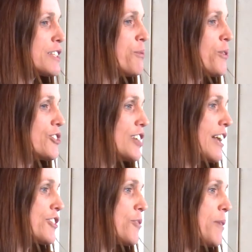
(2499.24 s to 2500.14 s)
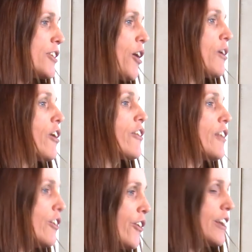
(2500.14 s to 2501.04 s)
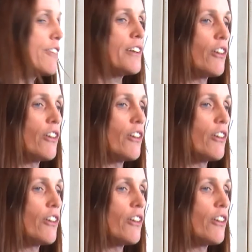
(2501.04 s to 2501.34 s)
a support and challenge group. I know a lot of the learning for